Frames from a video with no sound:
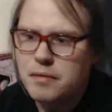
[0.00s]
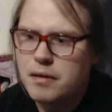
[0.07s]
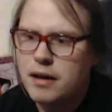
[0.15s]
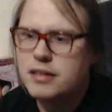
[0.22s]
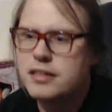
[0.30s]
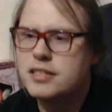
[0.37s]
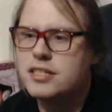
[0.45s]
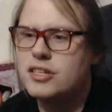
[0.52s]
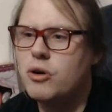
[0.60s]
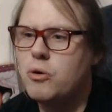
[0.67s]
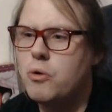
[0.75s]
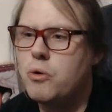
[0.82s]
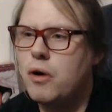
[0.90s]

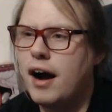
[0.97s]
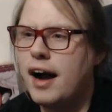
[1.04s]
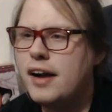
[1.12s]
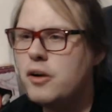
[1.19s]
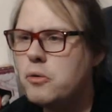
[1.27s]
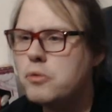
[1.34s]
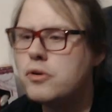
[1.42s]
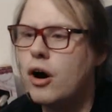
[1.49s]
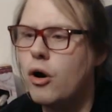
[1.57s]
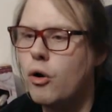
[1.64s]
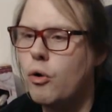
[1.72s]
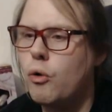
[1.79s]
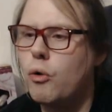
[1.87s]
so I don't
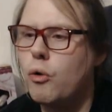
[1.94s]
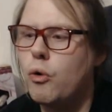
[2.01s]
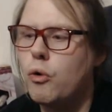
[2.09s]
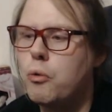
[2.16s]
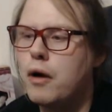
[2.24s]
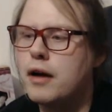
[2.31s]
know what